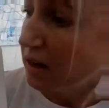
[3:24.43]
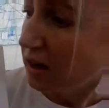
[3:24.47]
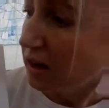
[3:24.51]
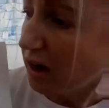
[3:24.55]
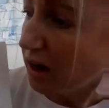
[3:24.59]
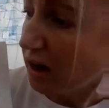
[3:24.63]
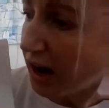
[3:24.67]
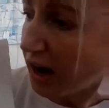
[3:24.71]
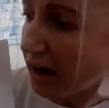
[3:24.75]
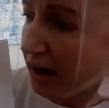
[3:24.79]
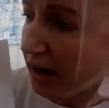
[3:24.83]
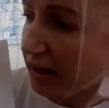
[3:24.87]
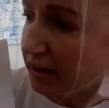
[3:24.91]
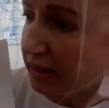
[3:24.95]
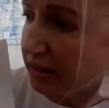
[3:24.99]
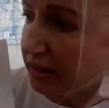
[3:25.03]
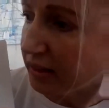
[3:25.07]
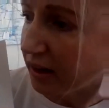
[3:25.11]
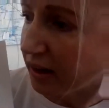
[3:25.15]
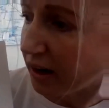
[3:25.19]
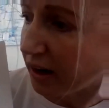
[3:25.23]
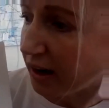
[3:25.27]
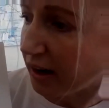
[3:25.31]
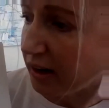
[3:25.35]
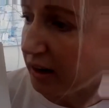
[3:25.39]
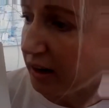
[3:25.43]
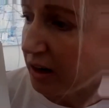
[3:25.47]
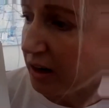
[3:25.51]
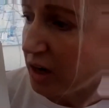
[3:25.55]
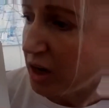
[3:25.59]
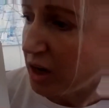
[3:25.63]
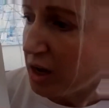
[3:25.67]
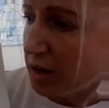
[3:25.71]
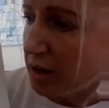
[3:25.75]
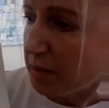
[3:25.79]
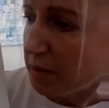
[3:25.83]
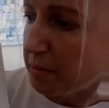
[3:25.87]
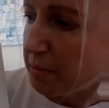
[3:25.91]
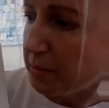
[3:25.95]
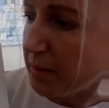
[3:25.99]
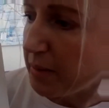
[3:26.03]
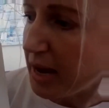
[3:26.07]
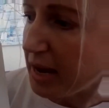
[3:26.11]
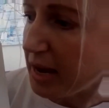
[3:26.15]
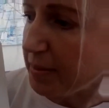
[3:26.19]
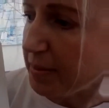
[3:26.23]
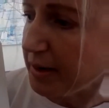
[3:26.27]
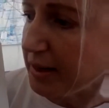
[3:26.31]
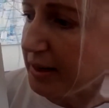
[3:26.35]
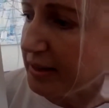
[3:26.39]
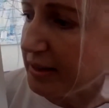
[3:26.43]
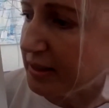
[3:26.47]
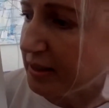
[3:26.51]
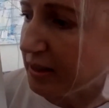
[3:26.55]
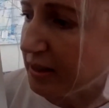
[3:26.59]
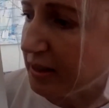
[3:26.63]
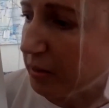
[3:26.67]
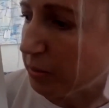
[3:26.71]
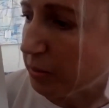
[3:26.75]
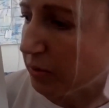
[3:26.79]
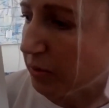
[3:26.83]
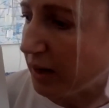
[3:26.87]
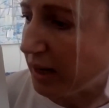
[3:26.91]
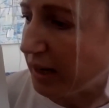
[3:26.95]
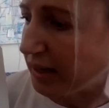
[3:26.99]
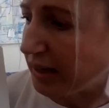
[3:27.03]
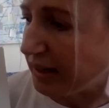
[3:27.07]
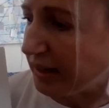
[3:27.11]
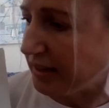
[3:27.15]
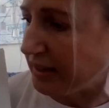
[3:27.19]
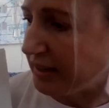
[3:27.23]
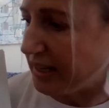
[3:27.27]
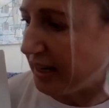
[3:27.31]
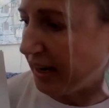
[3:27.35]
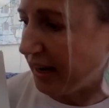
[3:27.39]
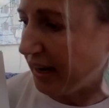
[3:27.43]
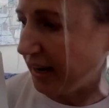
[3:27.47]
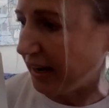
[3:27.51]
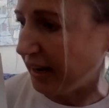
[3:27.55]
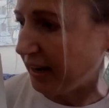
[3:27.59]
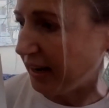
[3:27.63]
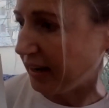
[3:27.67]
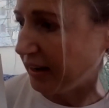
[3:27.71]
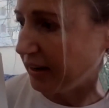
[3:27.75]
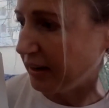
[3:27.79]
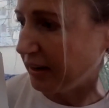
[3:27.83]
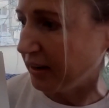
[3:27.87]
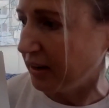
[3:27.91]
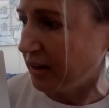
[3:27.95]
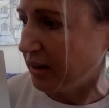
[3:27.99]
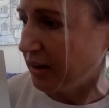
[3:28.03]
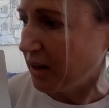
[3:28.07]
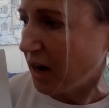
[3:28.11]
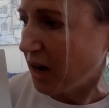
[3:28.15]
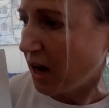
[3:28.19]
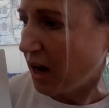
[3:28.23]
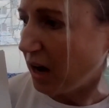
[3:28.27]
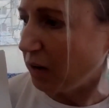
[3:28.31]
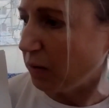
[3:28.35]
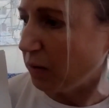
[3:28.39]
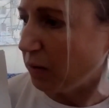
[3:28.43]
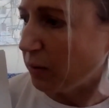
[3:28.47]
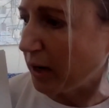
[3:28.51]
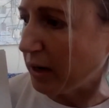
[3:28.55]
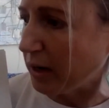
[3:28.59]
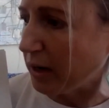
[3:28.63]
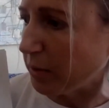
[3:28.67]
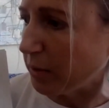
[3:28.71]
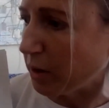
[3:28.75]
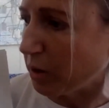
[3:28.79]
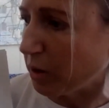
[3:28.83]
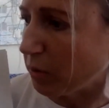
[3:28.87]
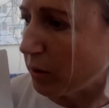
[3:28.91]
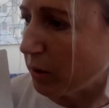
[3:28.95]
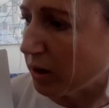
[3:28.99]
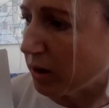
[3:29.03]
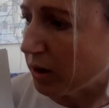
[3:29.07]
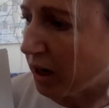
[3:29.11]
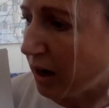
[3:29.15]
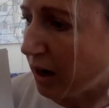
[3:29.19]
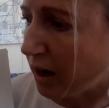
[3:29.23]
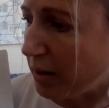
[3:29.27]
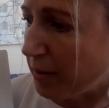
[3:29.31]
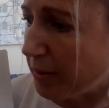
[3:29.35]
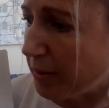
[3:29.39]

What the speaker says: I thought maybe some rainy day, a rainbow will come